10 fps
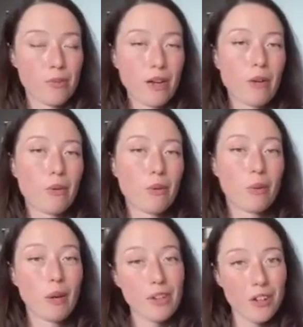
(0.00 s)
about
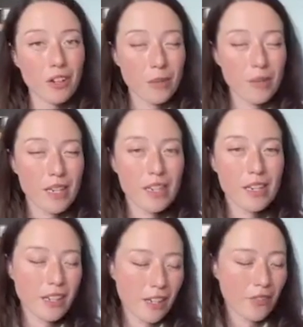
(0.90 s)
when you're going to be
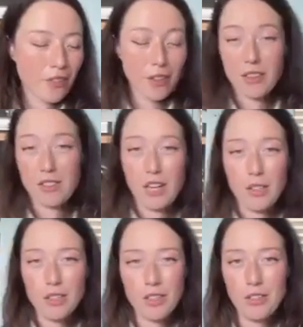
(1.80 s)
eating it in the next
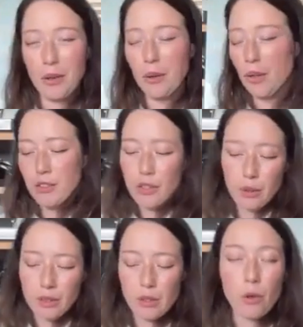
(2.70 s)
hour or so, you could
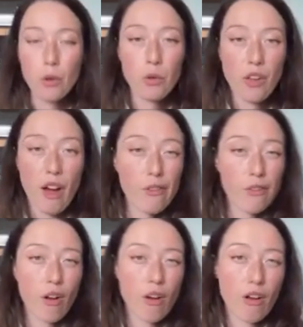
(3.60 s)
always hold
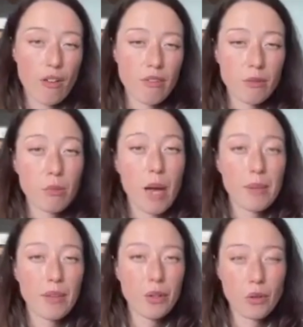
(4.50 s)
off on
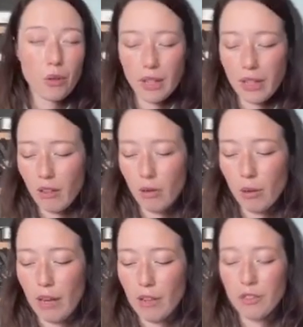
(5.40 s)
wrapping the nori
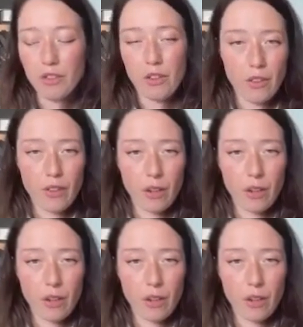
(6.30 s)
around the